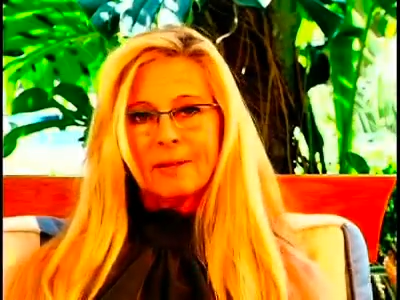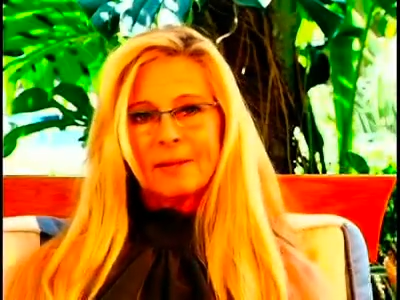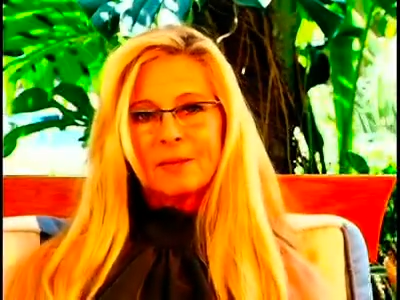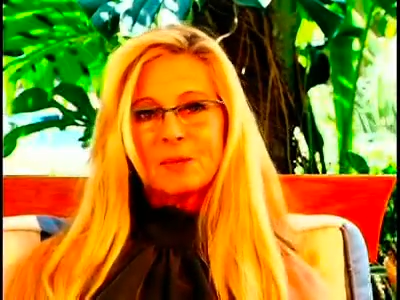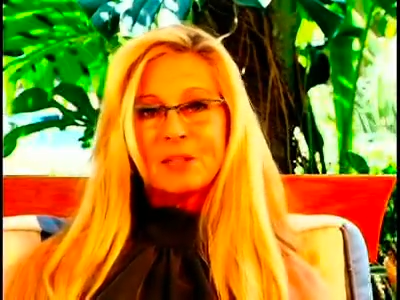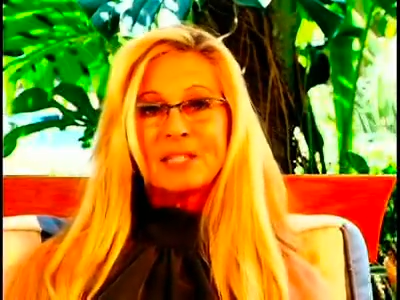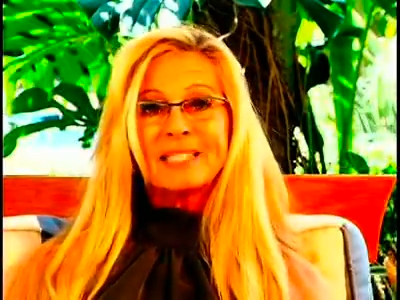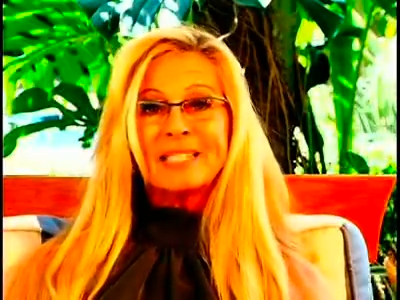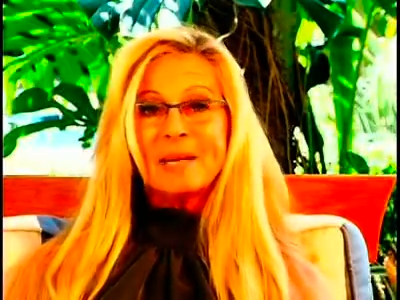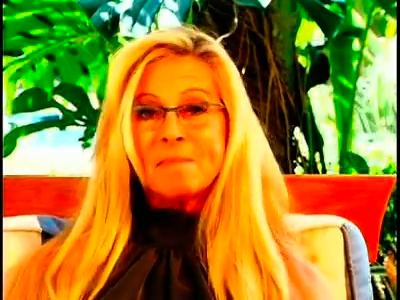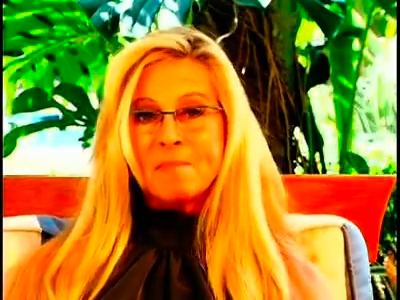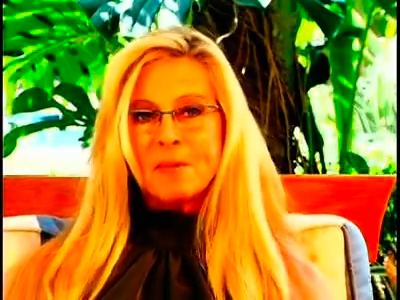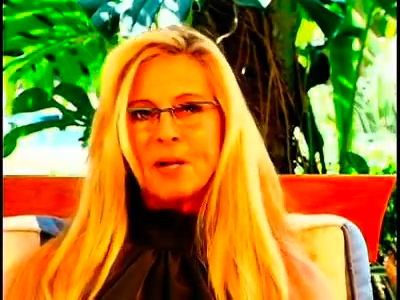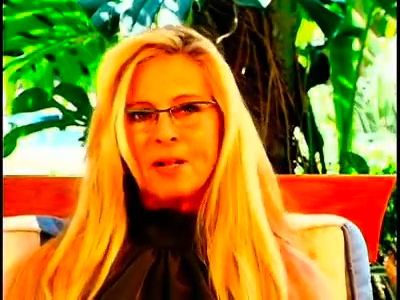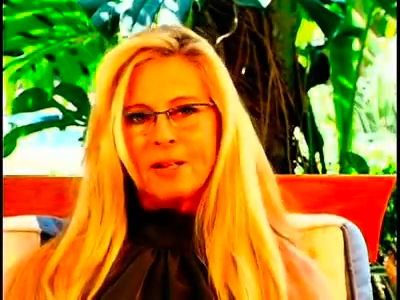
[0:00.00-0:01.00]
It was
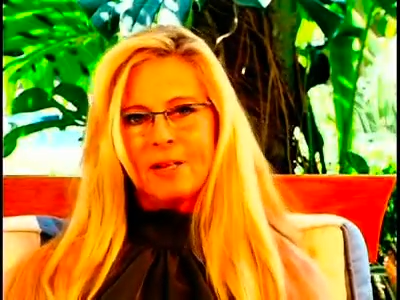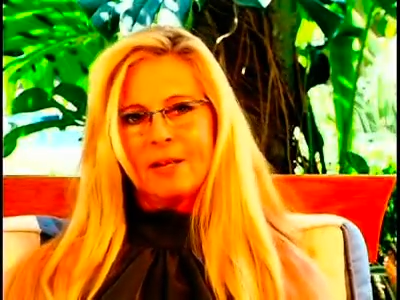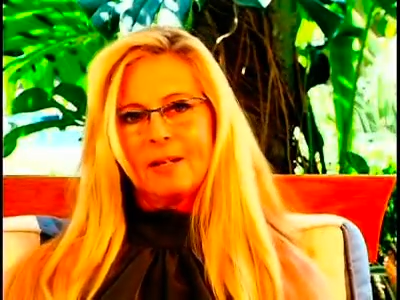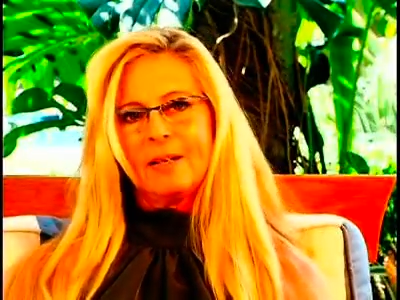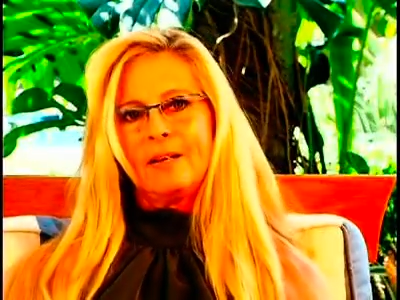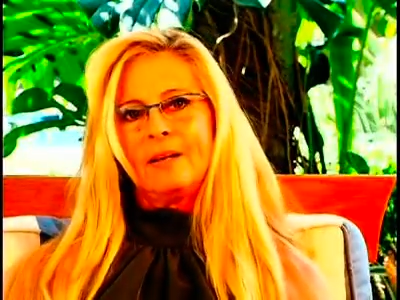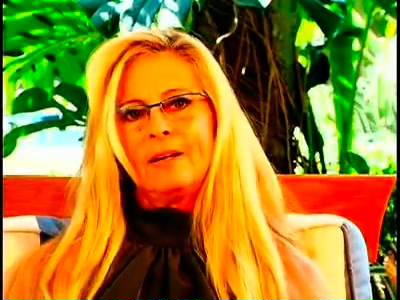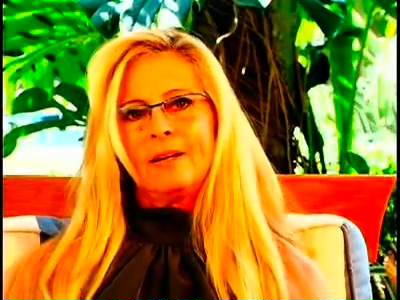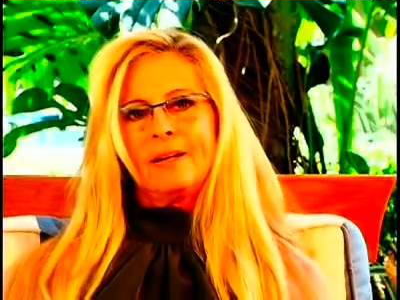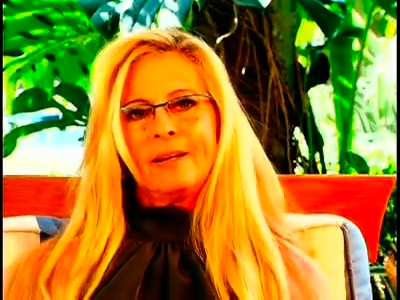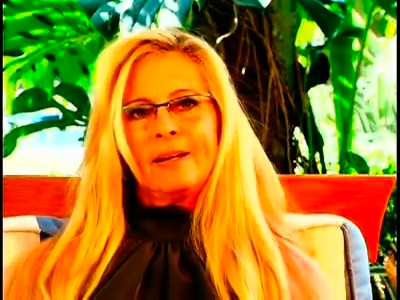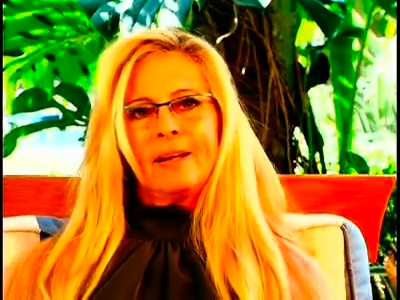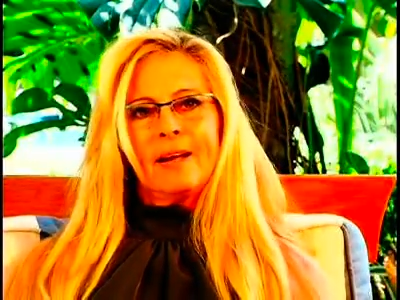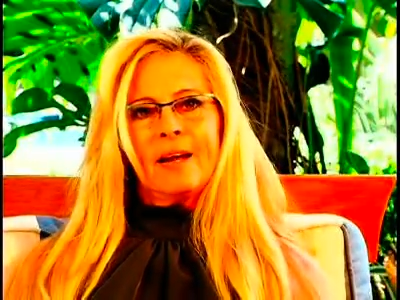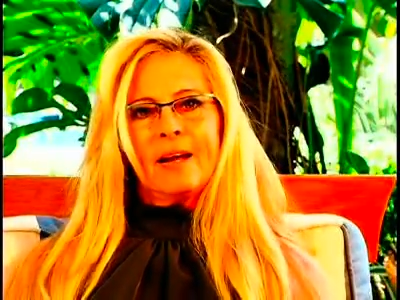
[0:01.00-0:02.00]
simple.
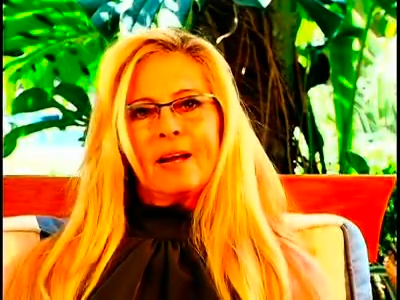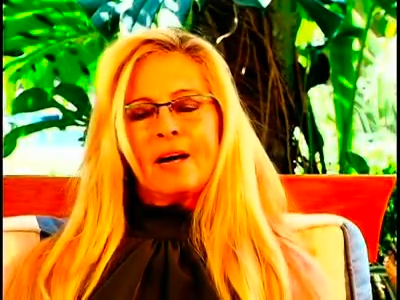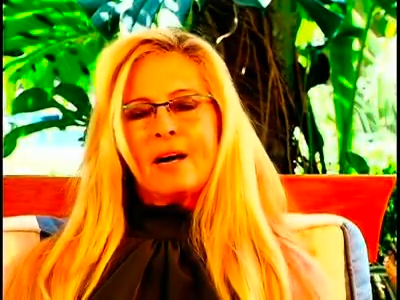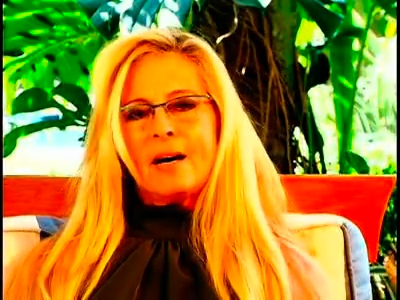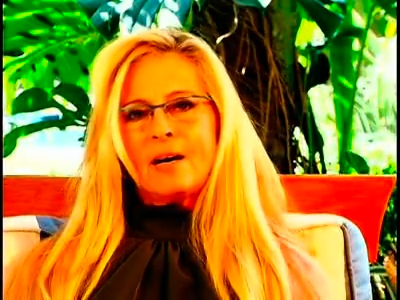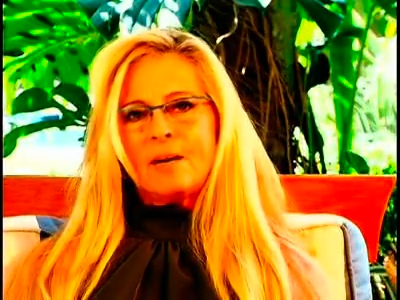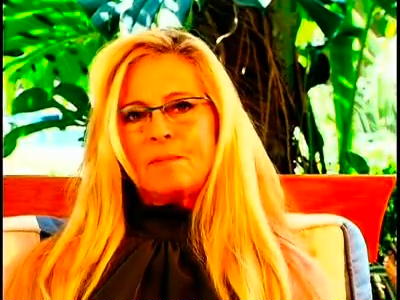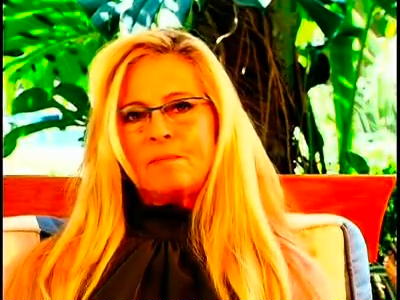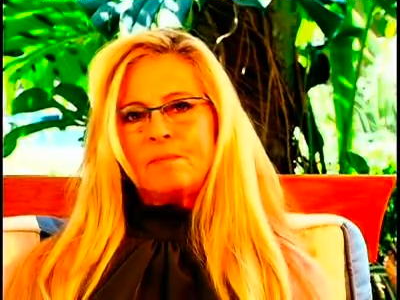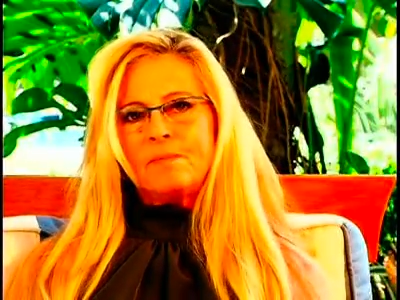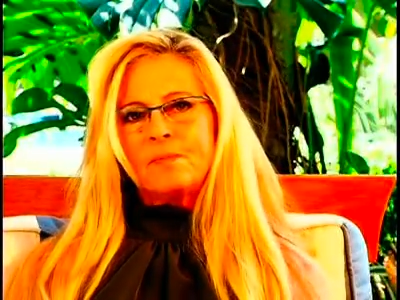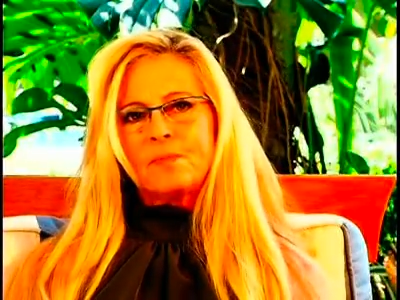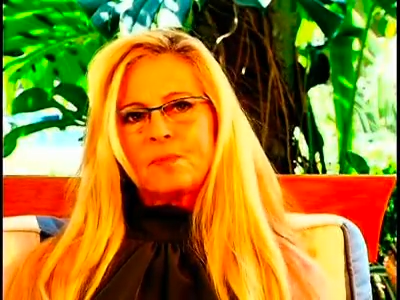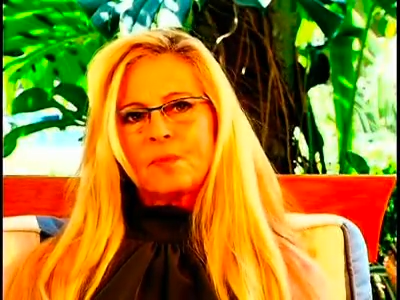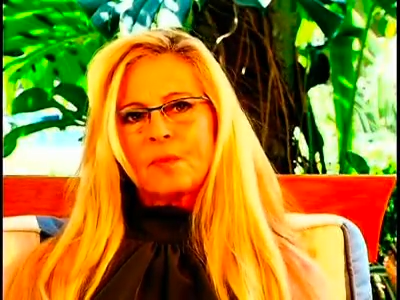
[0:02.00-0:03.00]

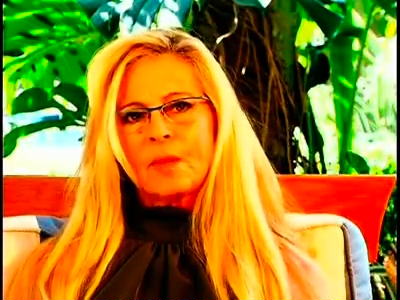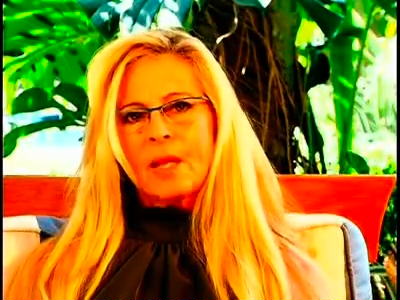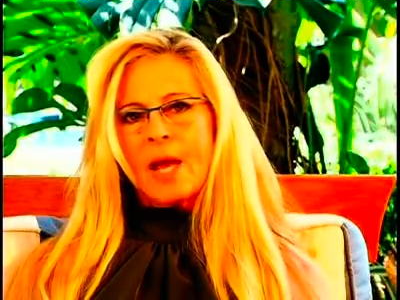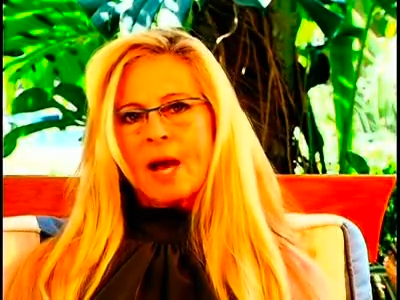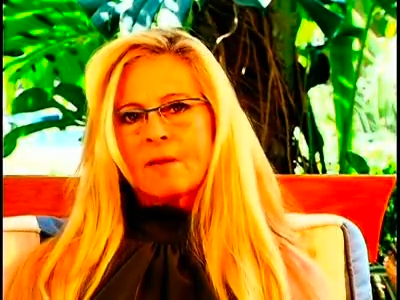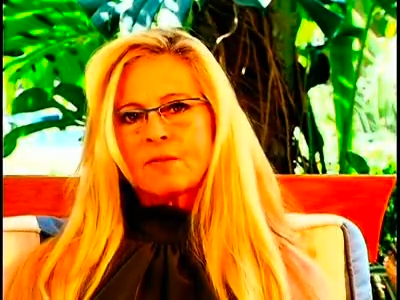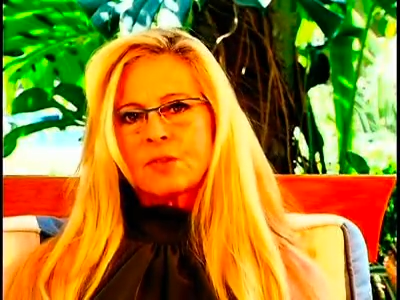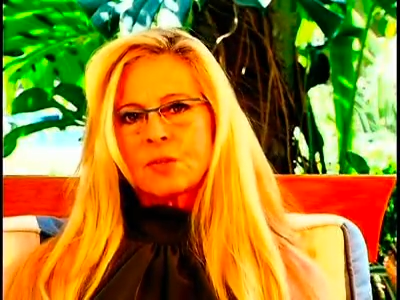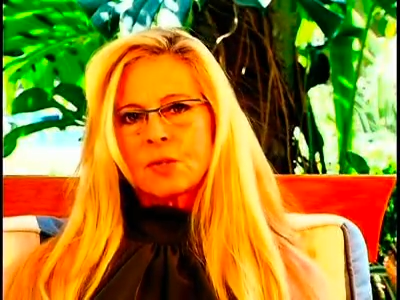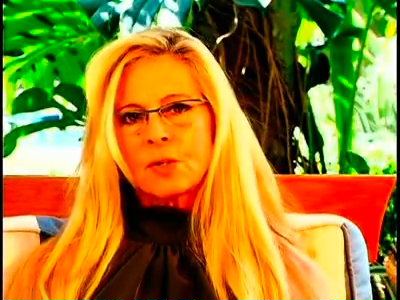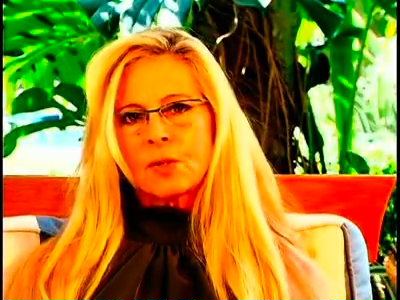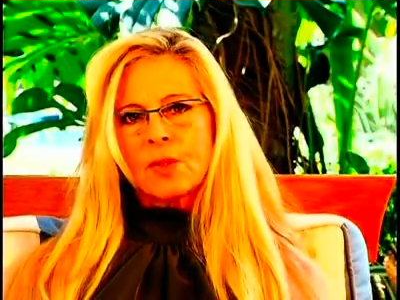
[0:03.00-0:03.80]
After